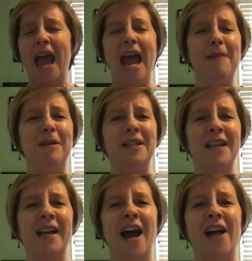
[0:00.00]
AP
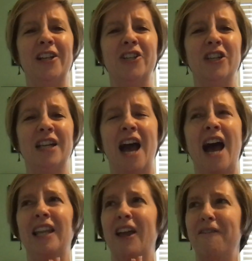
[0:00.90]
Psychology,
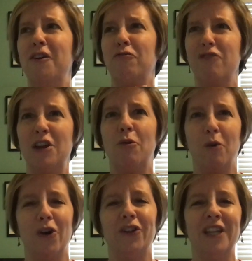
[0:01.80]
I love the real
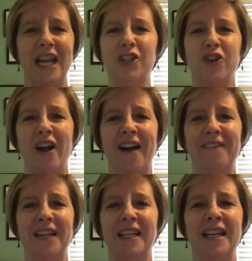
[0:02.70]
world nature
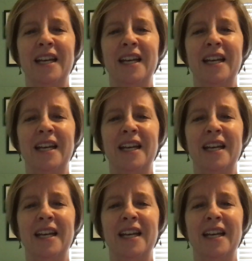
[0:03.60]
of it,